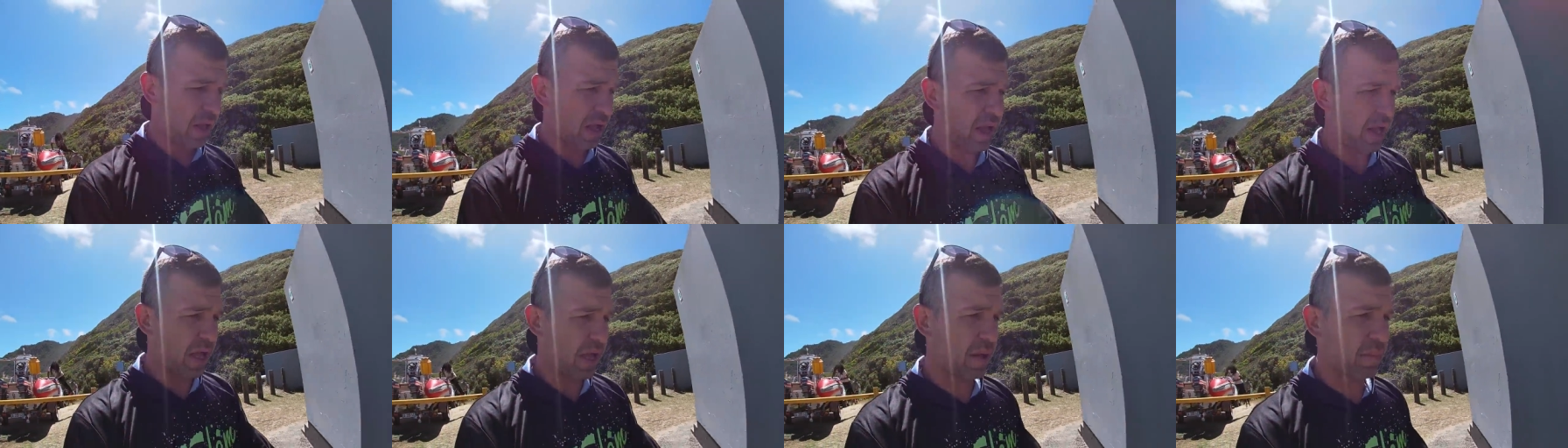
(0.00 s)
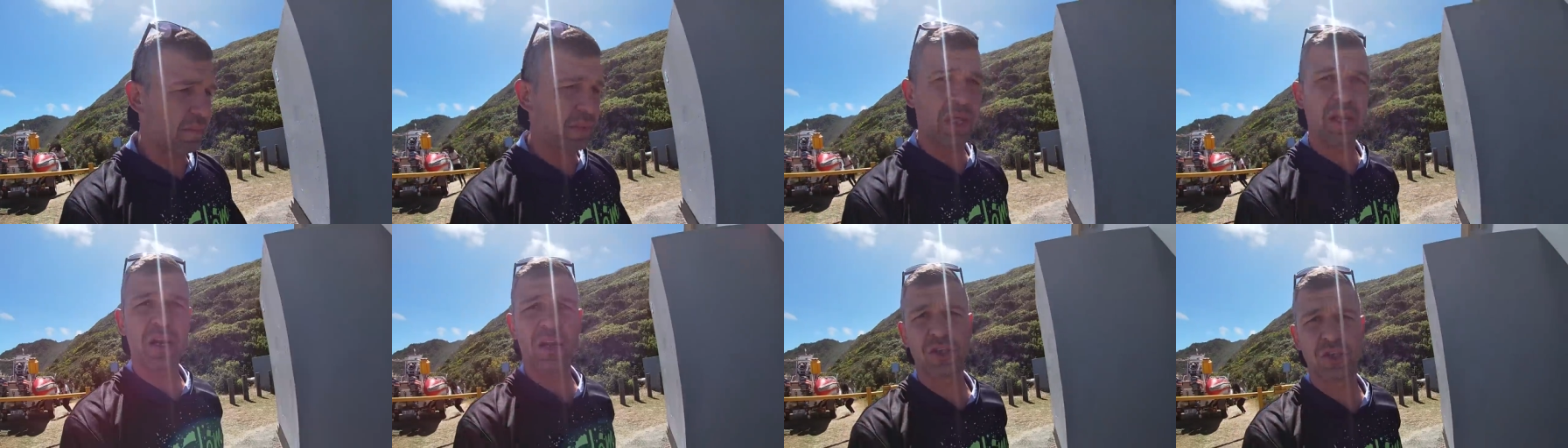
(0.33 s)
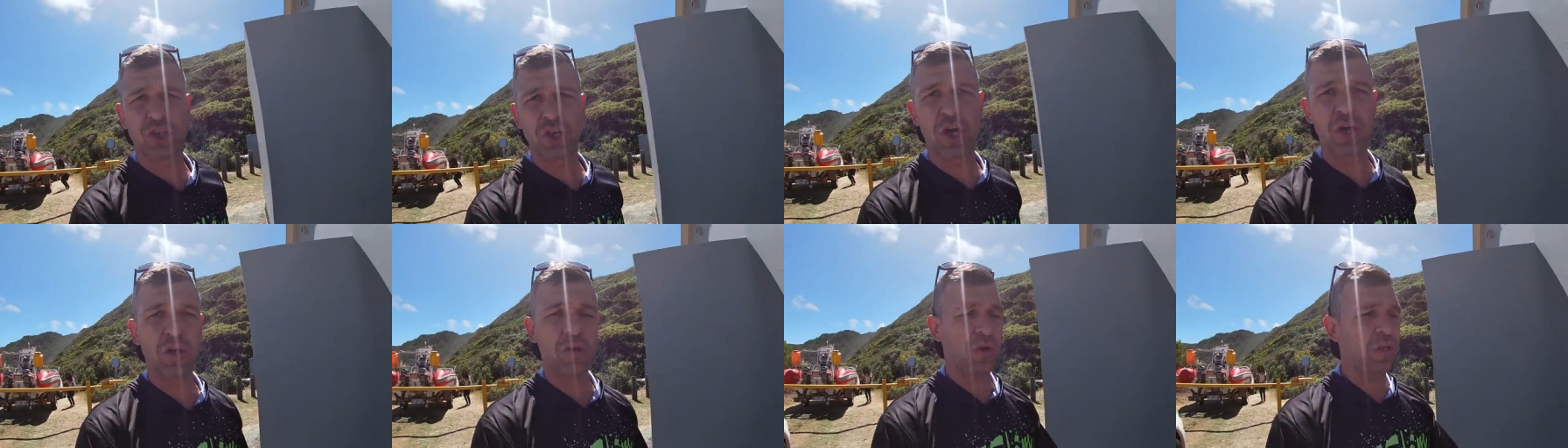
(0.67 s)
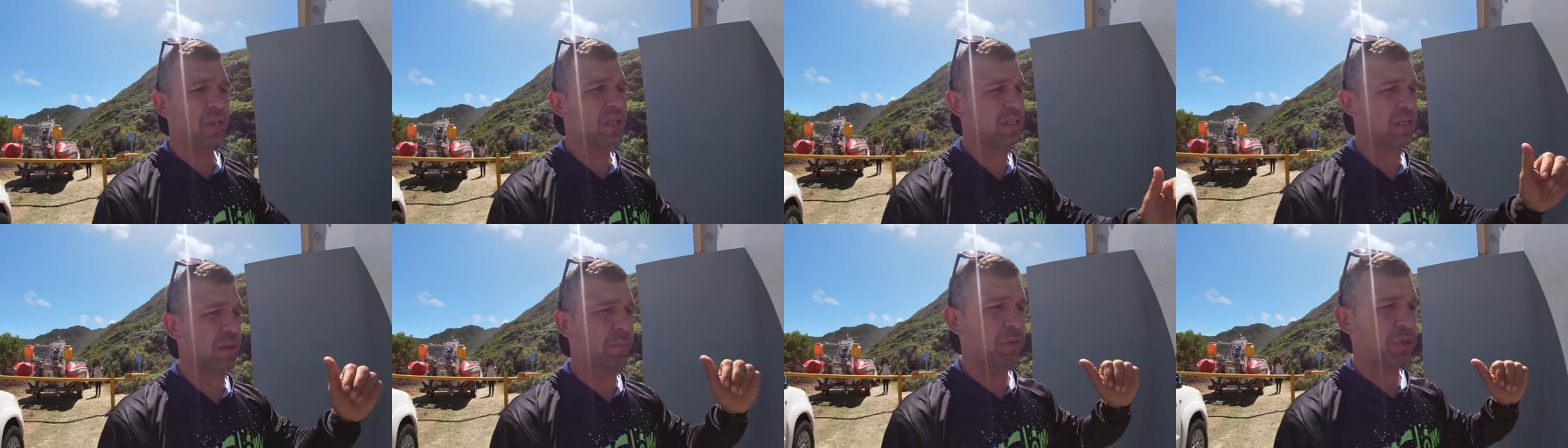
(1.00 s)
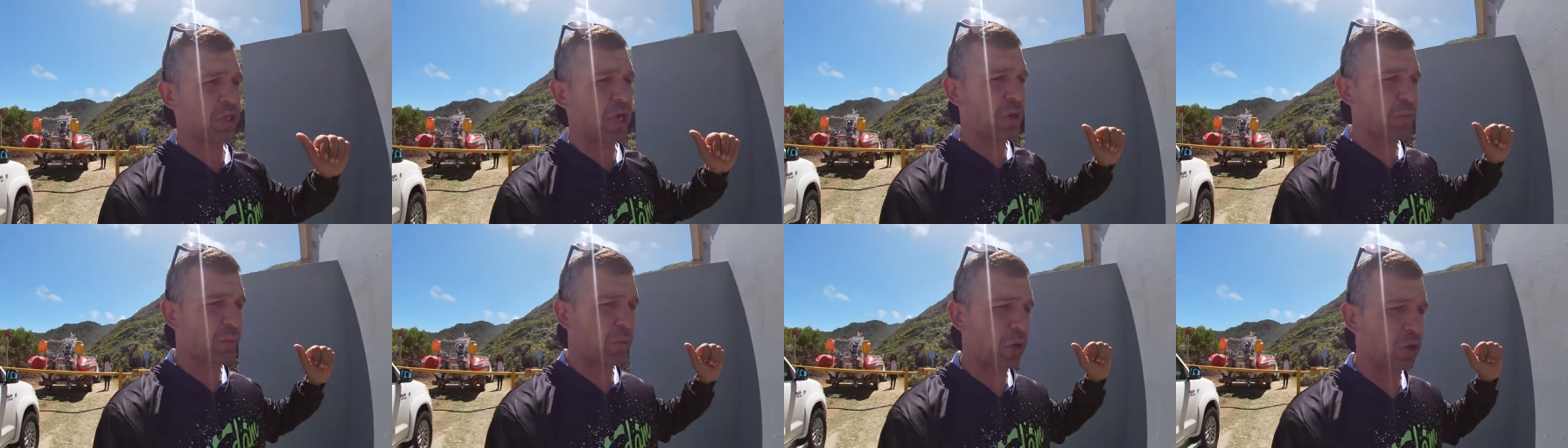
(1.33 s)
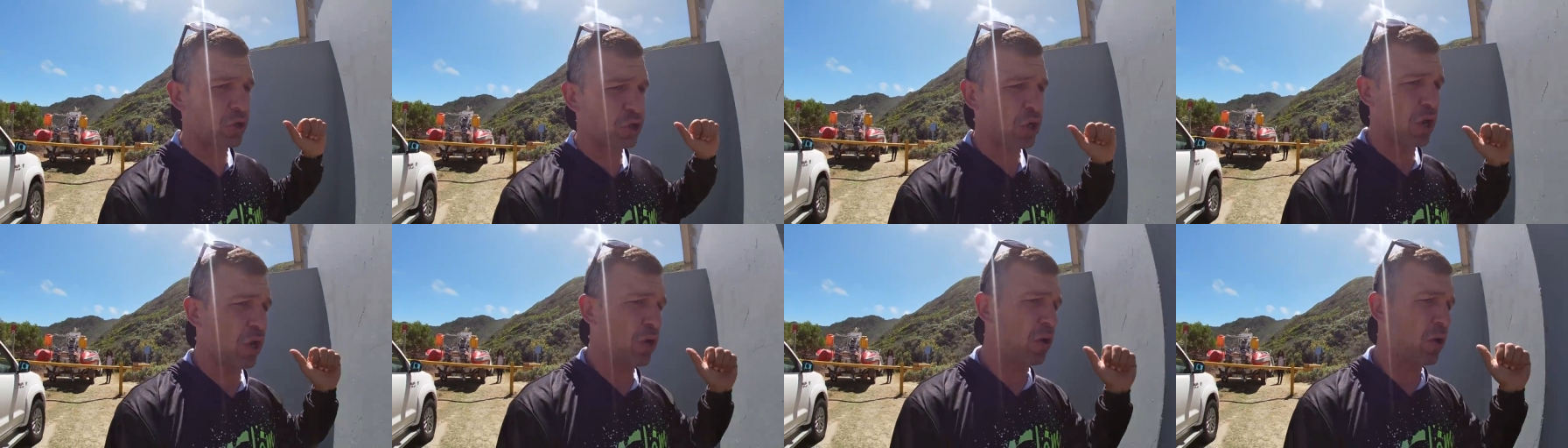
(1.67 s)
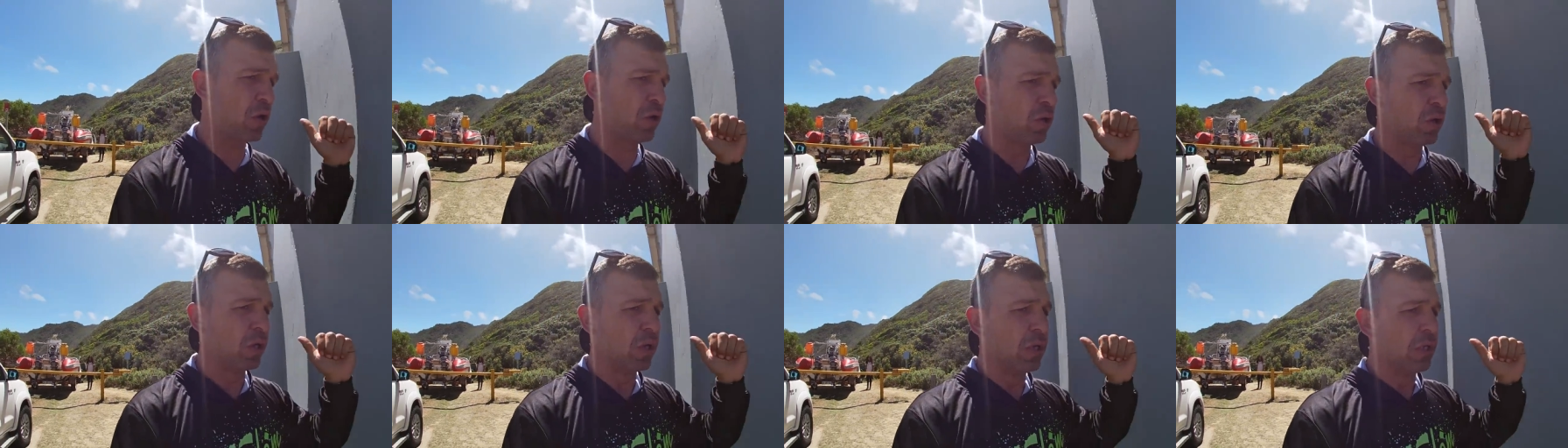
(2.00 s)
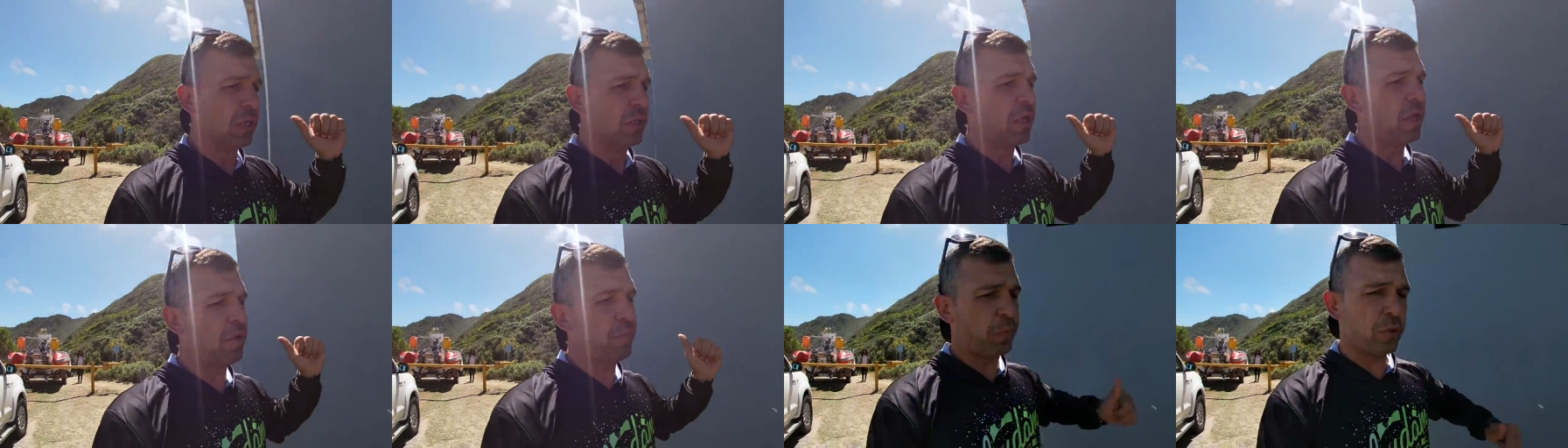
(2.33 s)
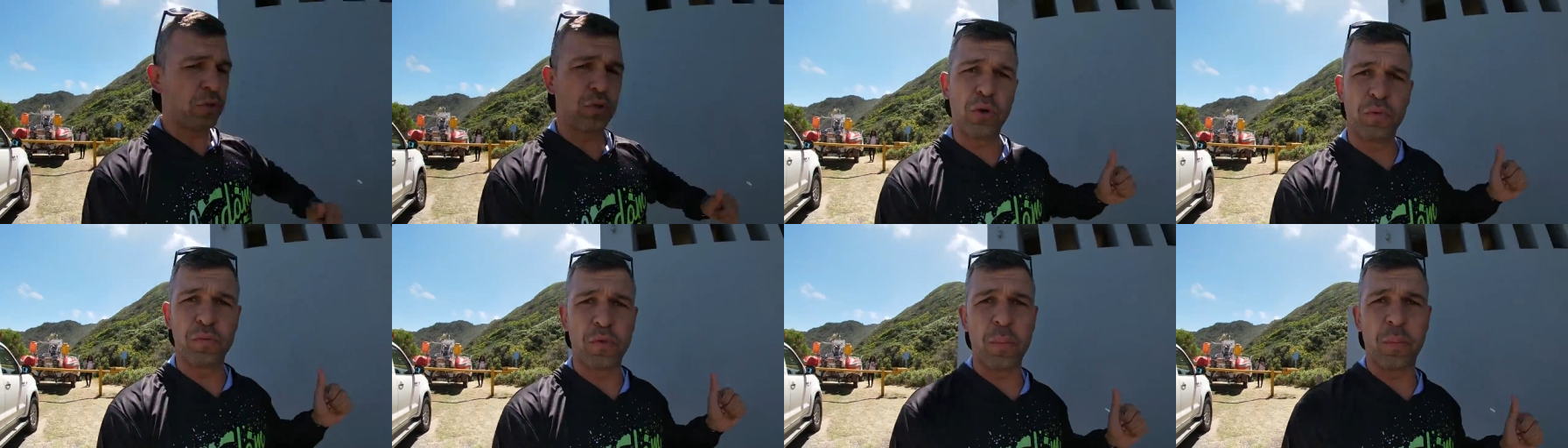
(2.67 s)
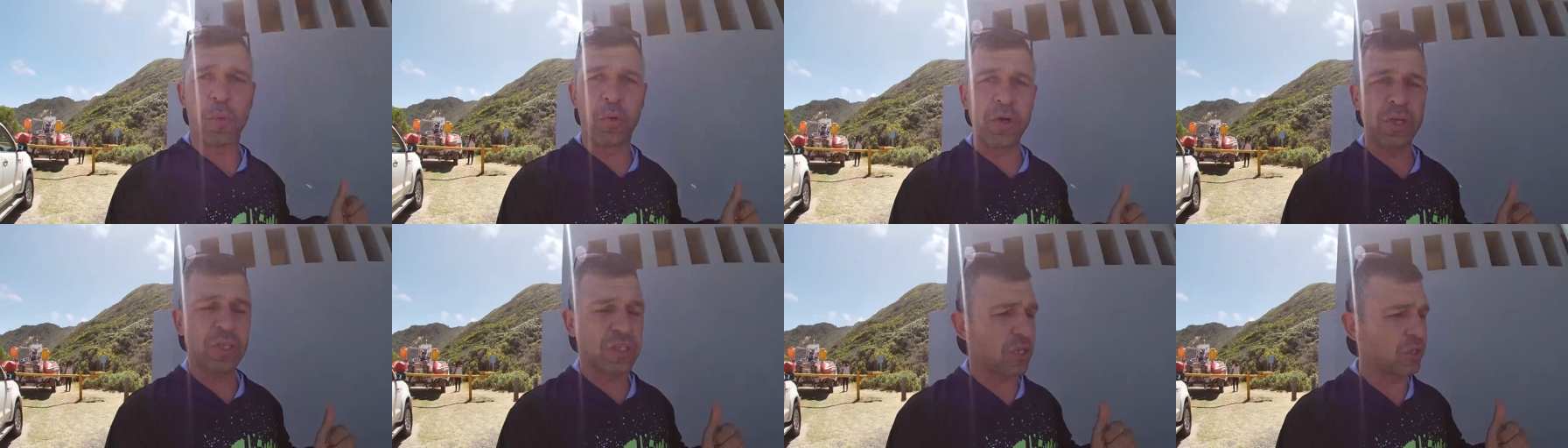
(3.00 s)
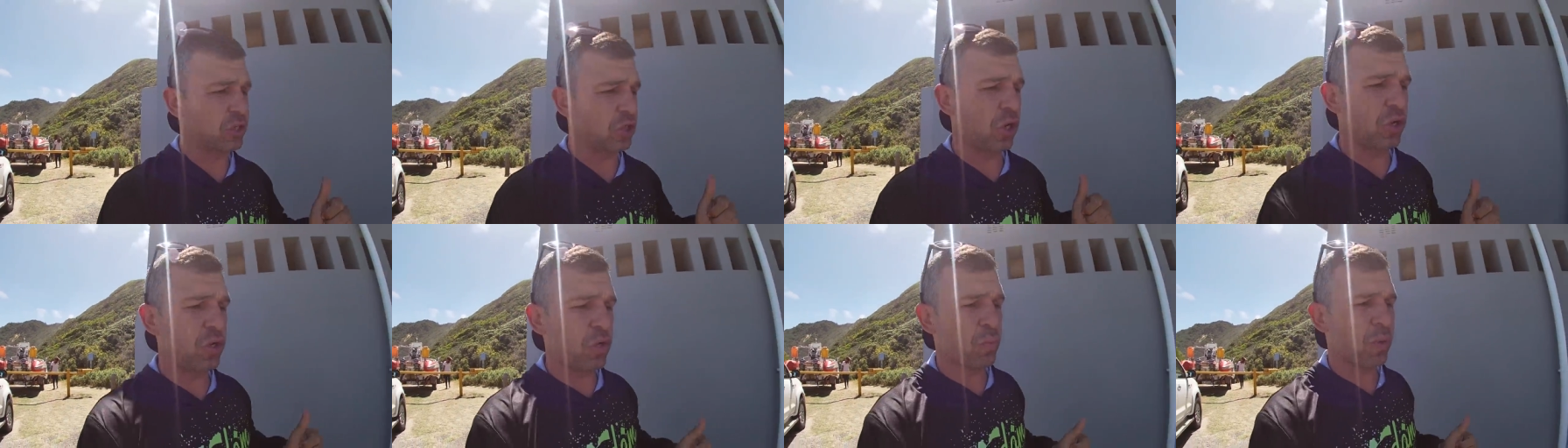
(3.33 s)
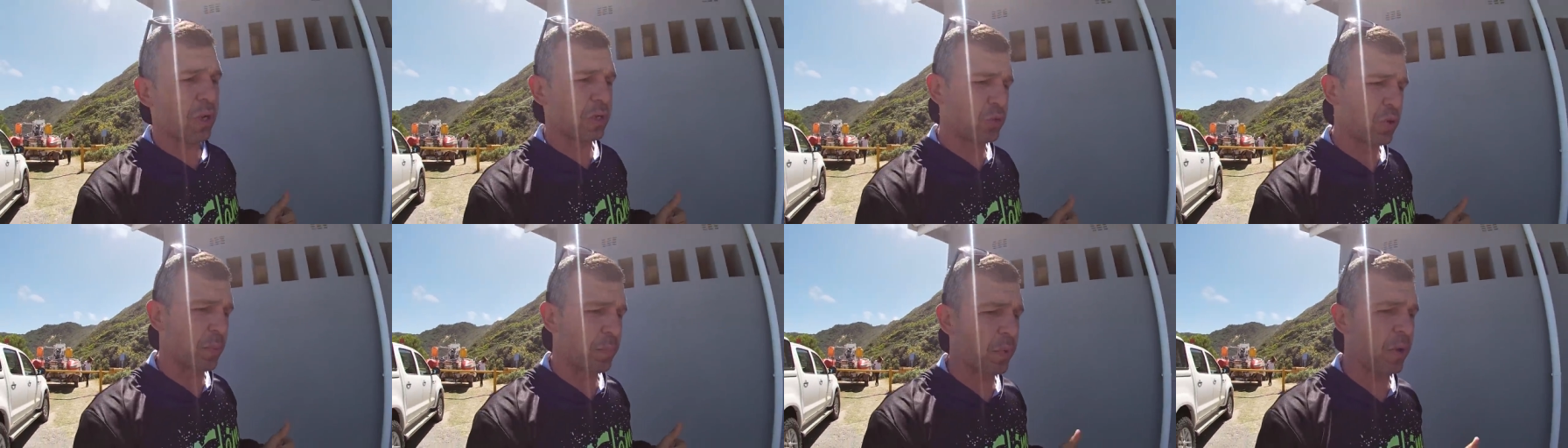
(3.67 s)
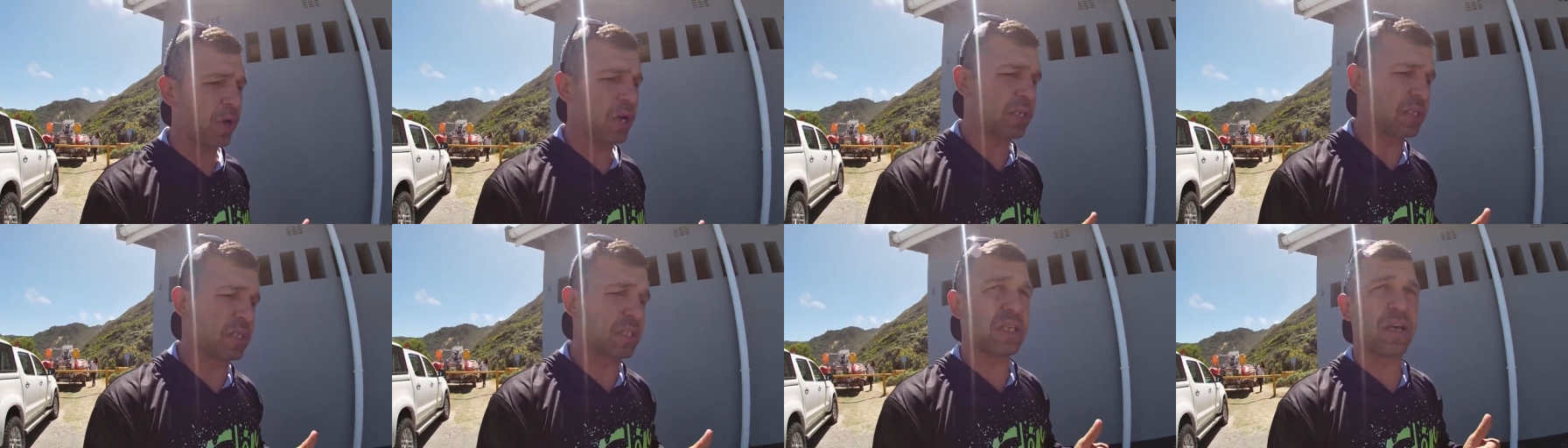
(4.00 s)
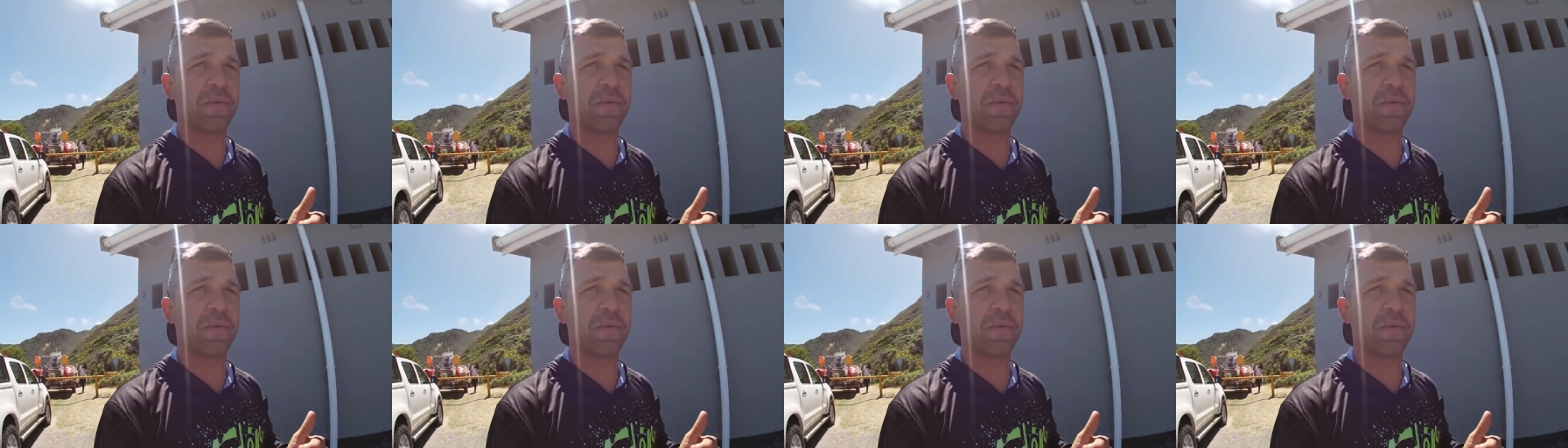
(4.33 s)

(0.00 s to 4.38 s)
Um, then I'll show you in this episode, we're gonna show you, if we draw for bonies, I'll show you what dropalas and